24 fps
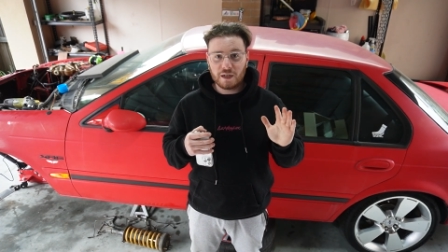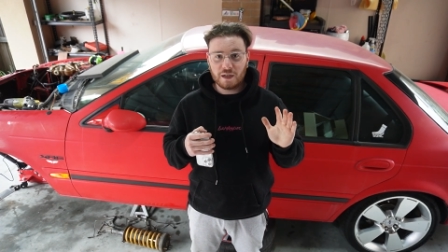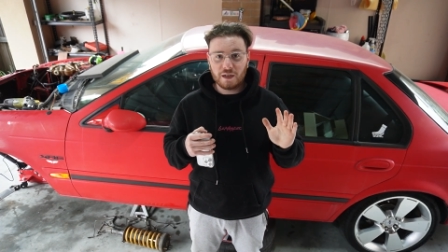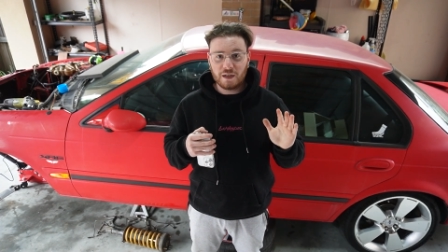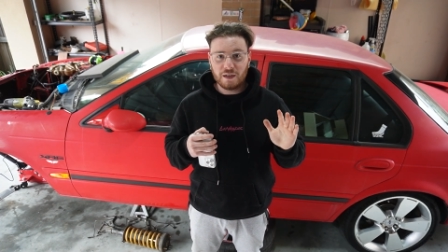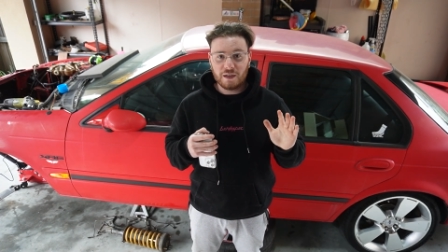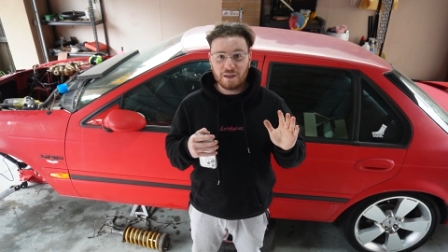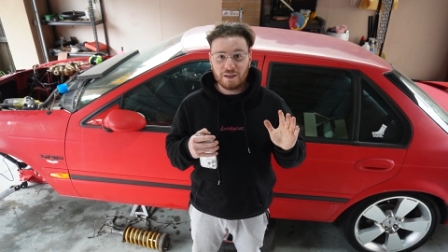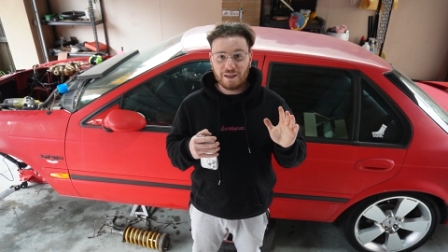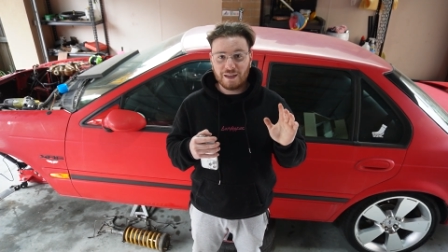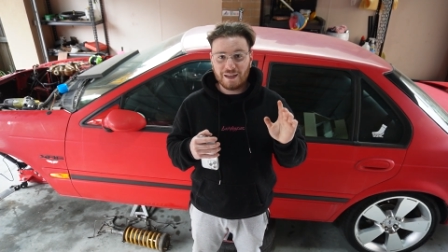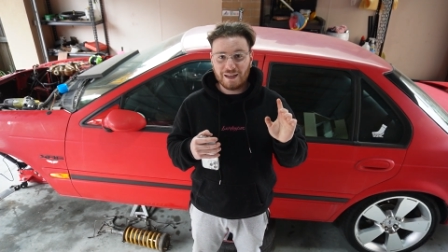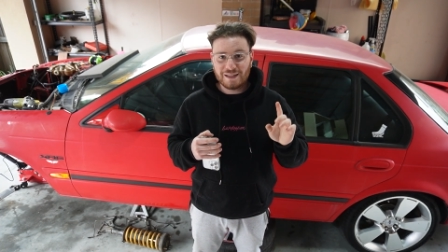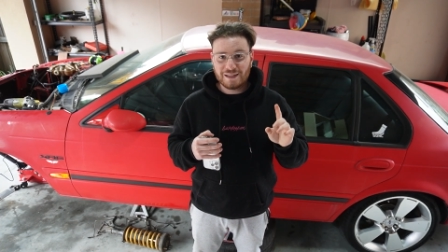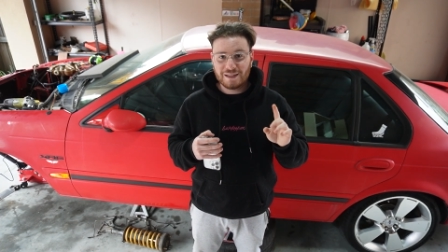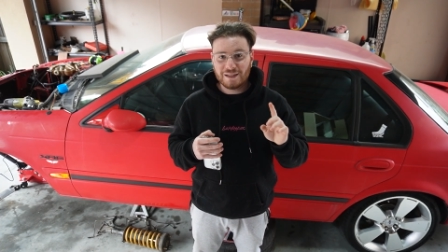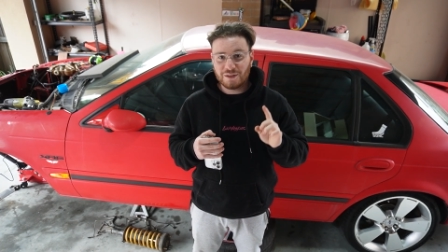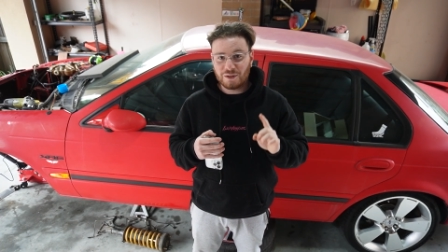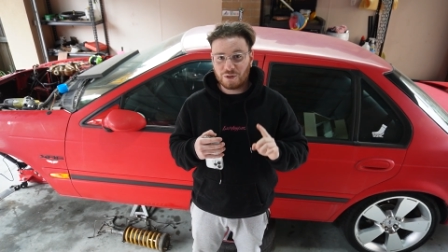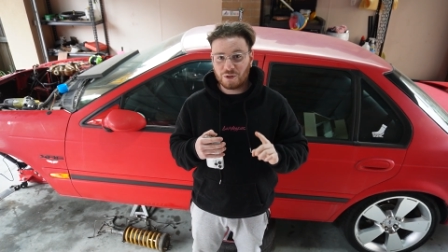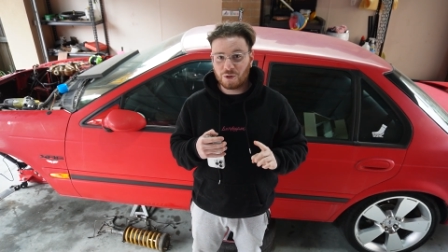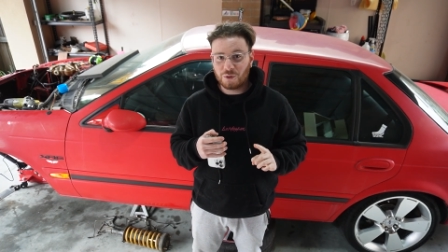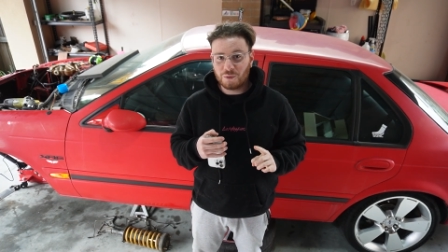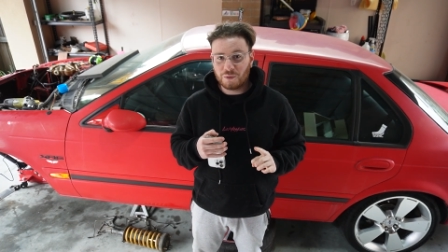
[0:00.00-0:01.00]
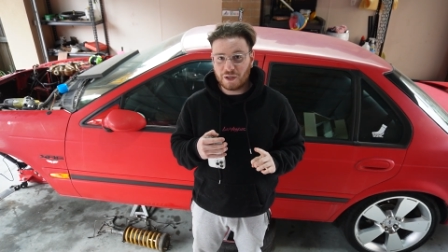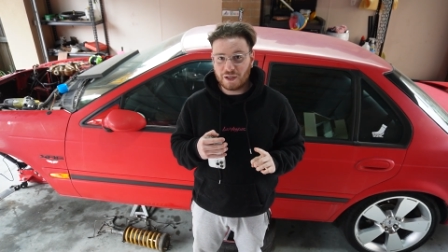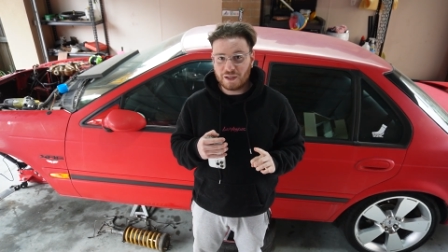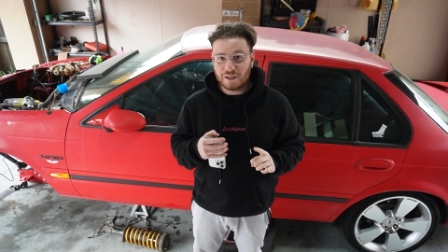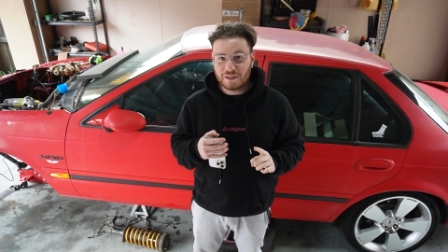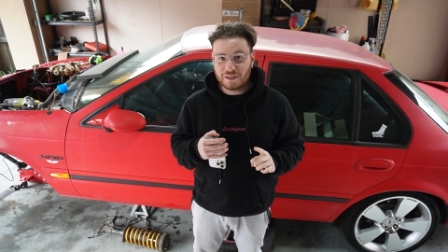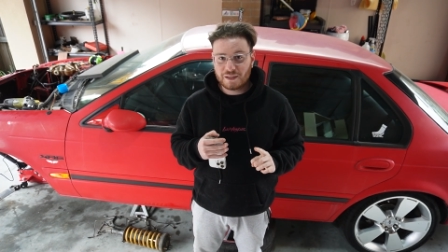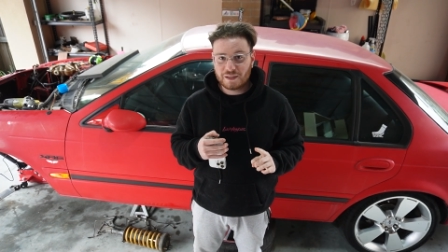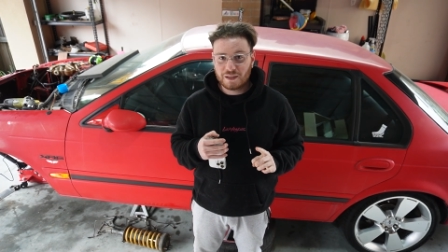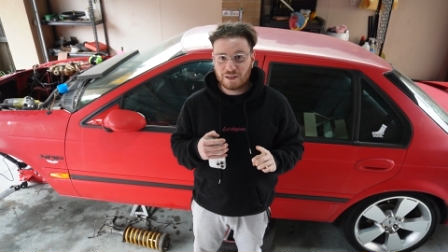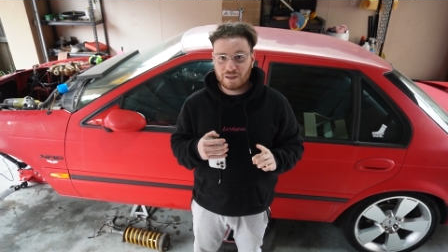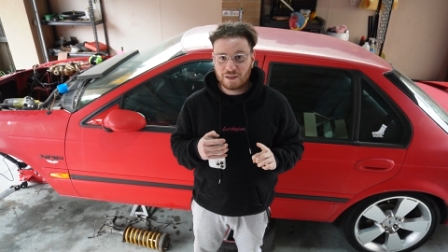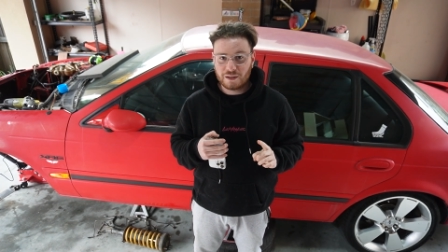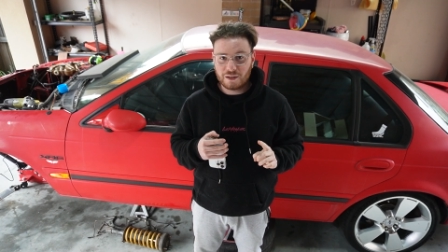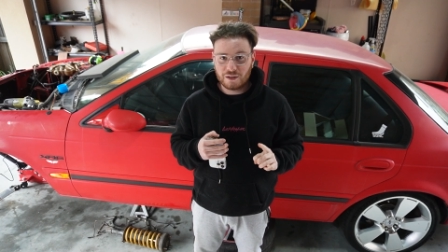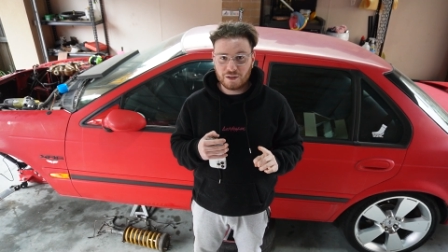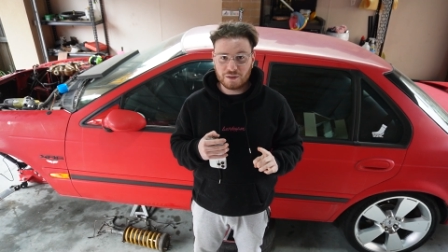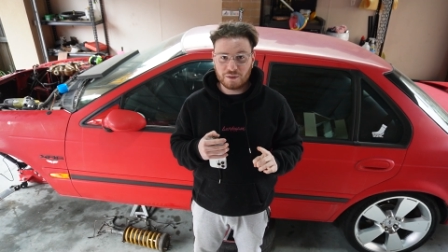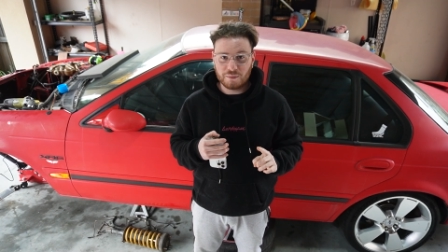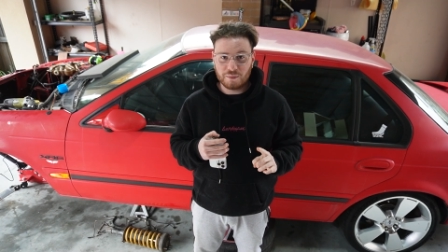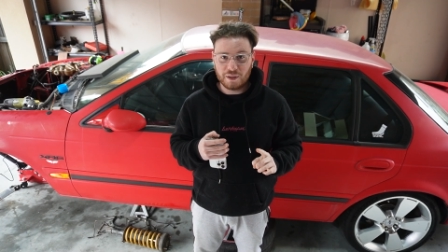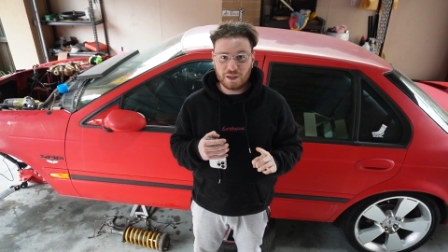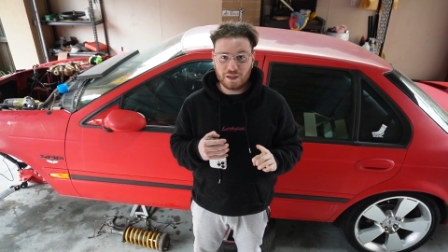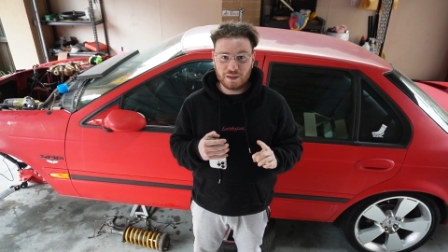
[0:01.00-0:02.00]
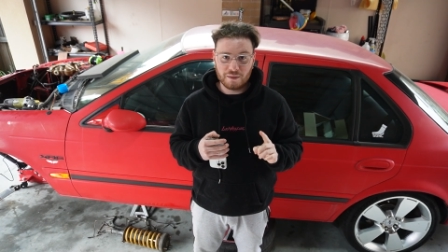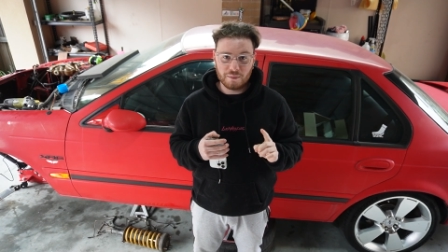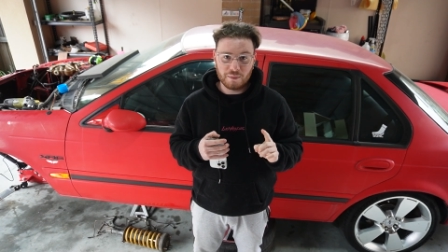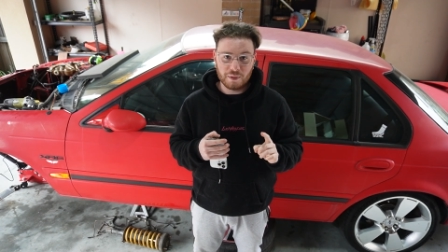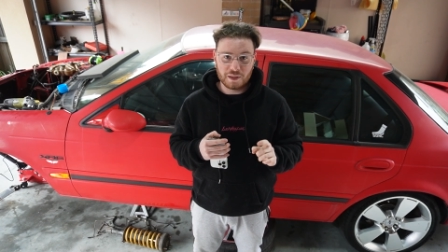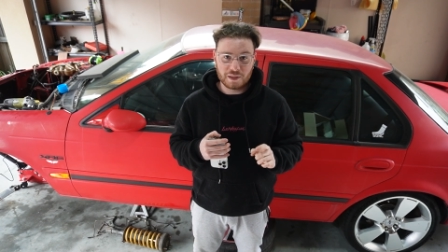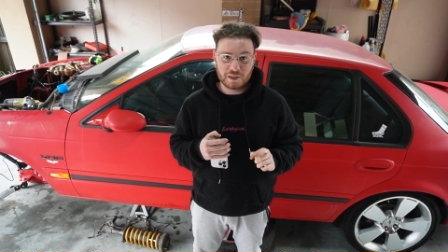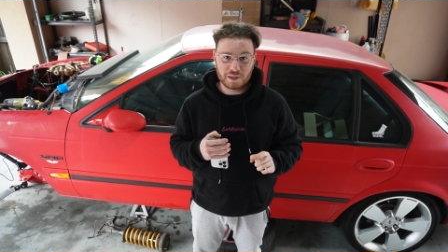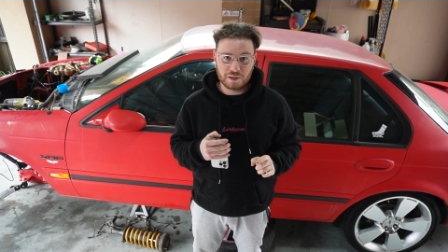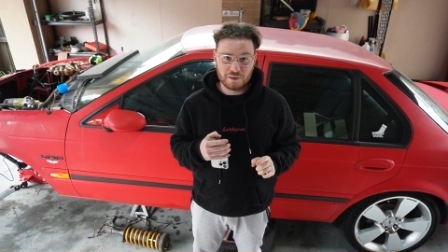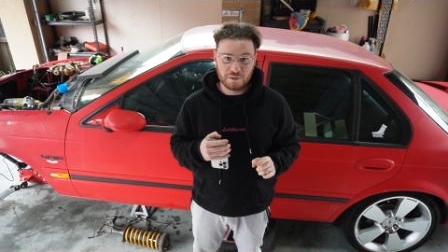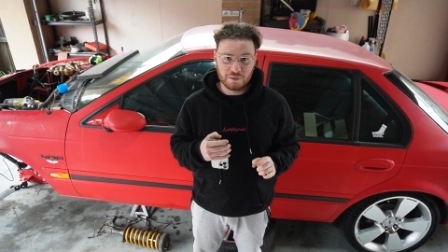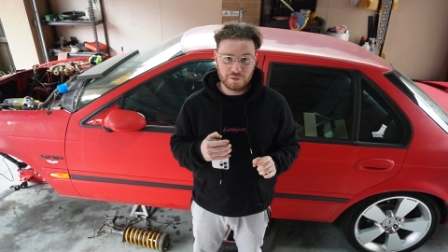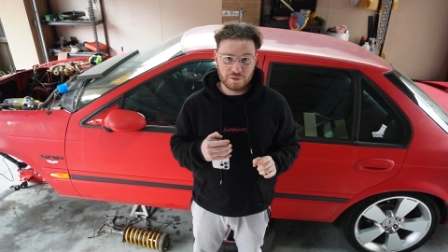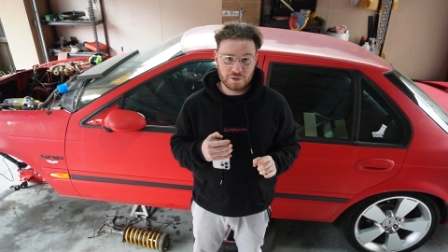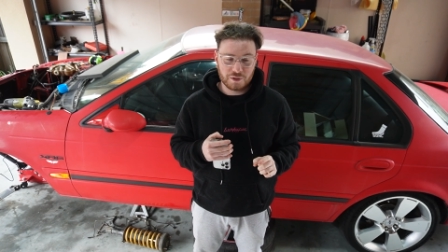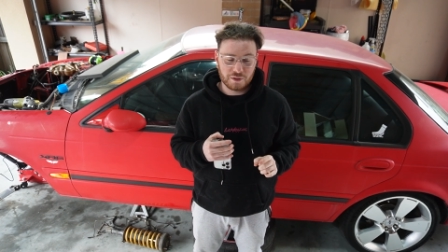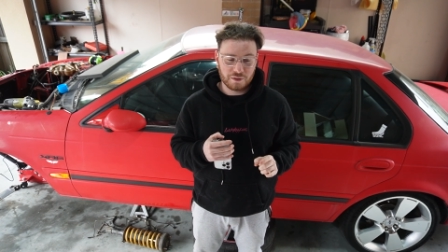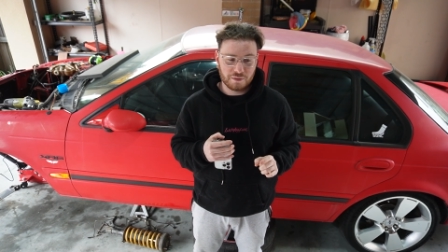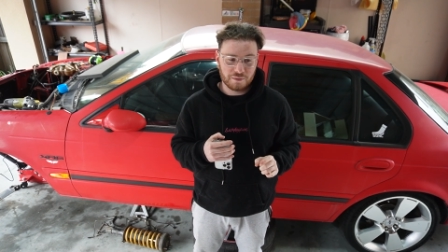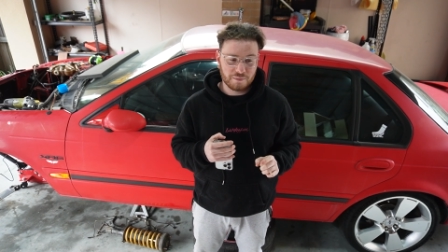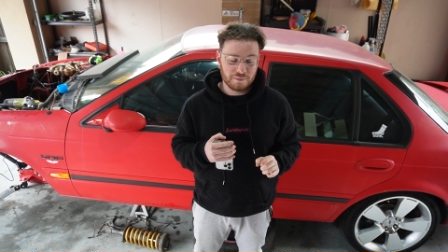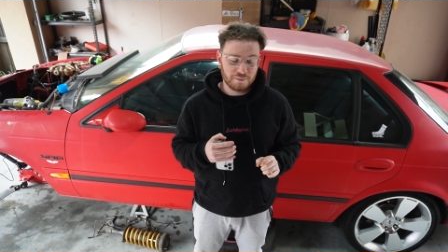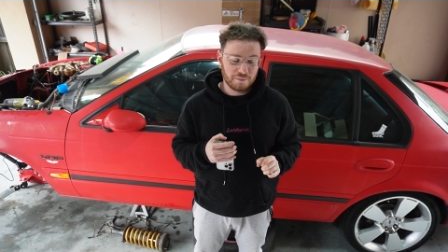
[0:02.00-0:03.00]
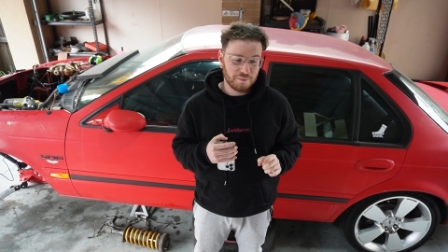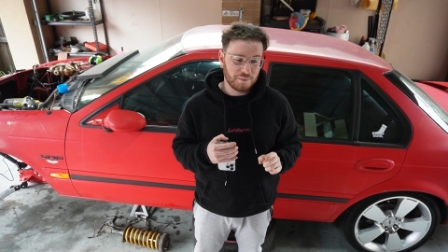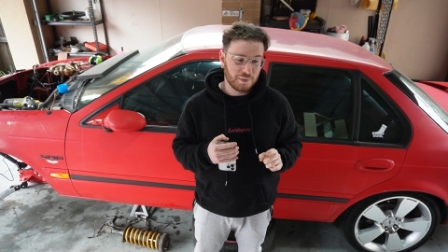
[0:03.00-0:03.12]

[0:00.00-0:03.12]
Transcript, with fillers: car isn't always going to be the best solution